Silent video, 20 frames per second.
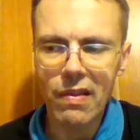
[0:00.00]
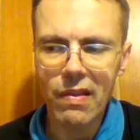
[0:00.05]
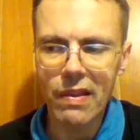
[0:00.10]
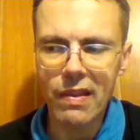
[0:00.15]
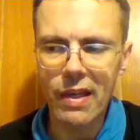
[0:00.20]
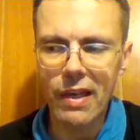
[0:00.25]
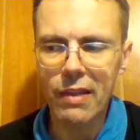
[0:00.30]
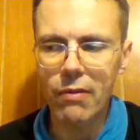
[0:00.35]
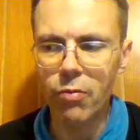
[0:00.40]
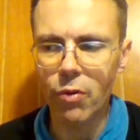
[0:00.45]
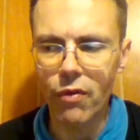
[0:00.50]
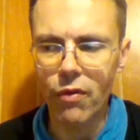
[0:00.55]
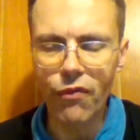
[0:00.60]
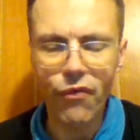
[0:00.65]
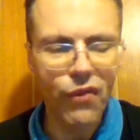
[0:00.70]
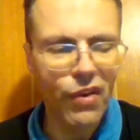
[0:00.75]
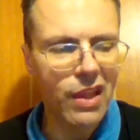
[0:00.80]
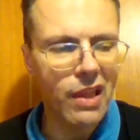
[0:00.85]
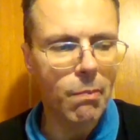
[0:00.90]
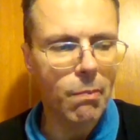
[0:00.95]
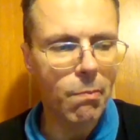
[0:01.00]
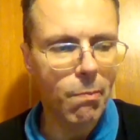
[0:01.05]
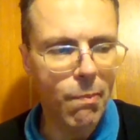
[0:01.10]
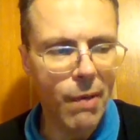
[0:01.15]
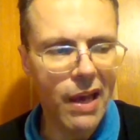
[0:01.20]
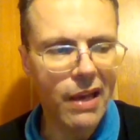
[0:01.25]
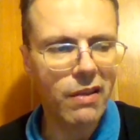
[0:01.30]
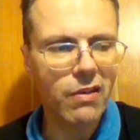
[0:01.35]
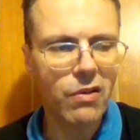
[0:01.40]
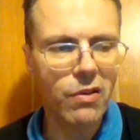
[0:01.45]
that would fit
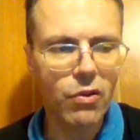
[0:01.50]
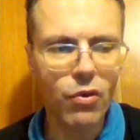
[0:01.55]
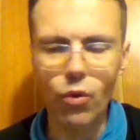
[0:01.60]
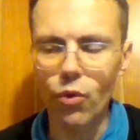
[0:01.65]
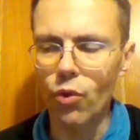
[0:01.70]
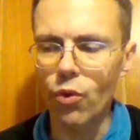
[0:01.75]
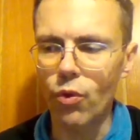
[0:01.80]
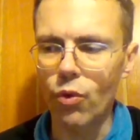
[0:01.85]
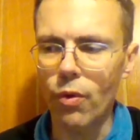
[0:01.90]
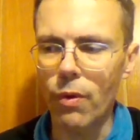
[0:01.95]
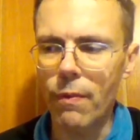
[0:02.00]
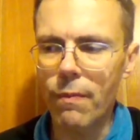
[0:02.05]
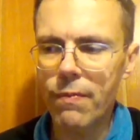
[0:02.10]
best to